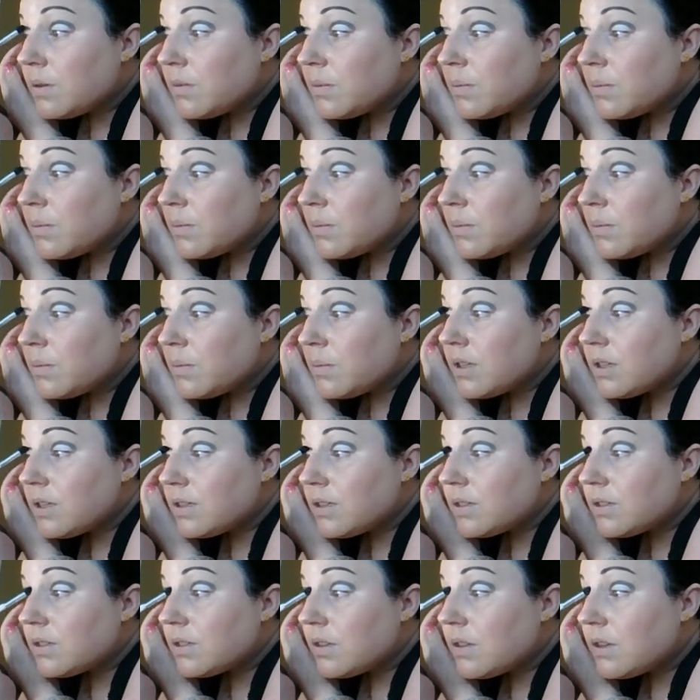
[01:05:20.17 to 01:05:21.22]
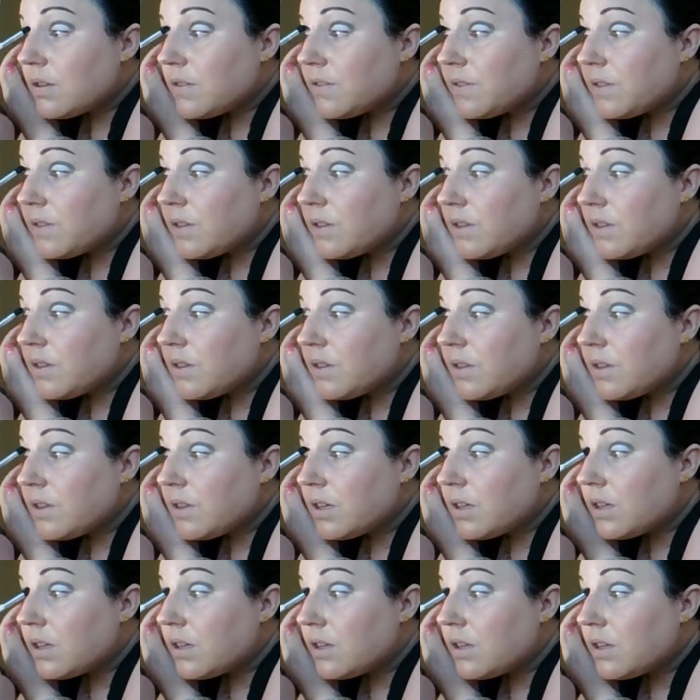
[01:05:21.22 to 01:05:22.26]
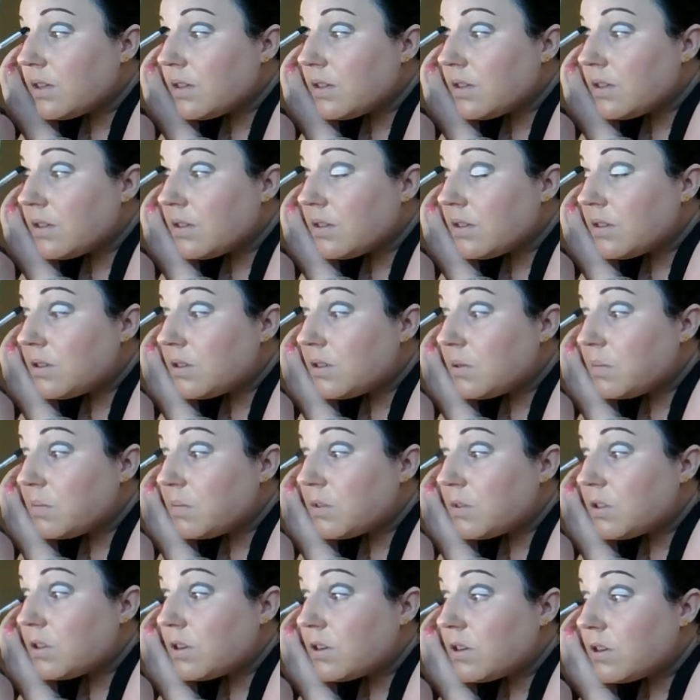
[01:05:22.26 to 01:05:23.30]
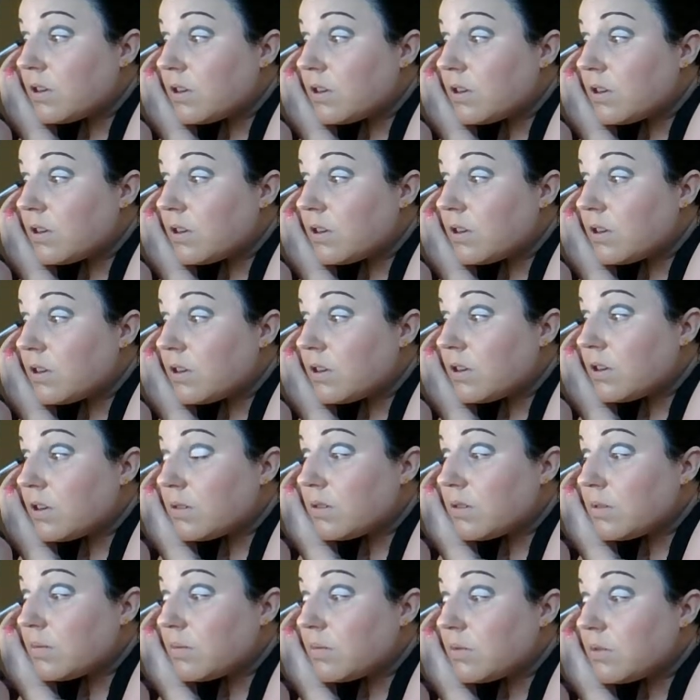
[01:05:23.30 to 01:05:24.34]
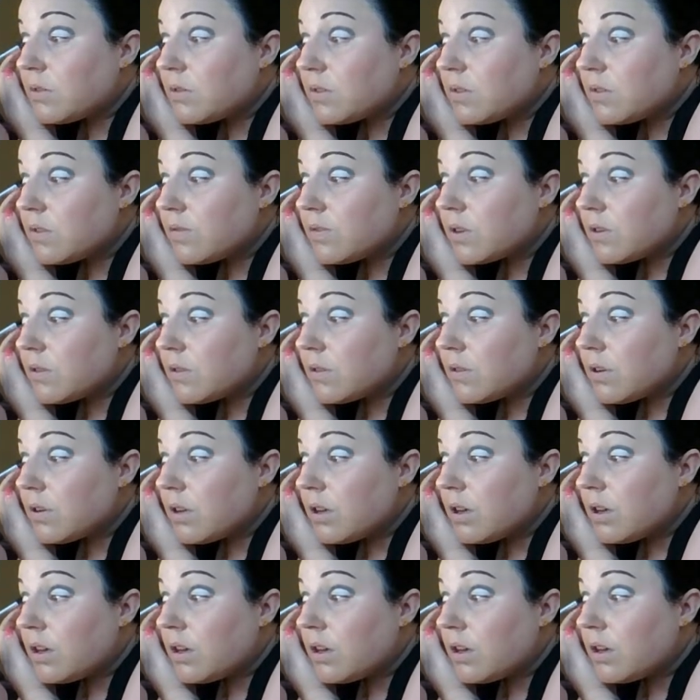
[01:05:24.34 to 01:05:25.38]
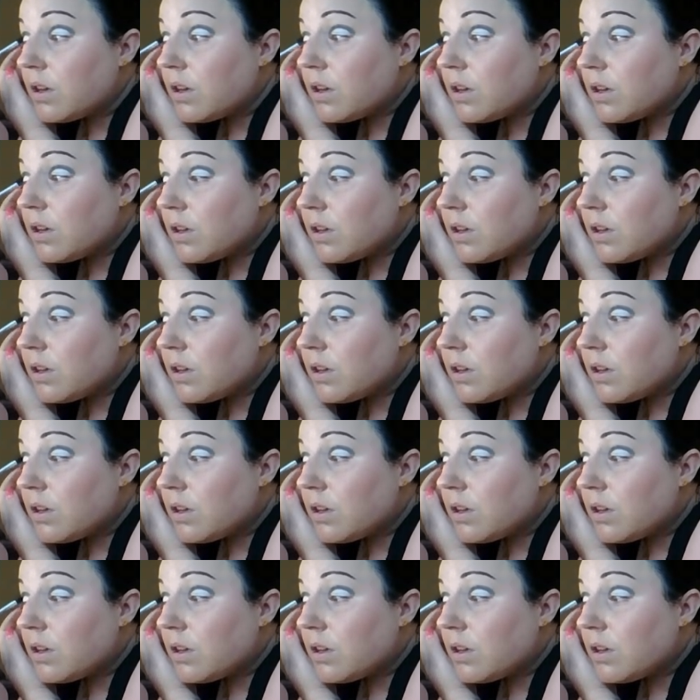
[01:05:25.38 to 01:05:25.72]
But it does soften that super darkness to more of a gray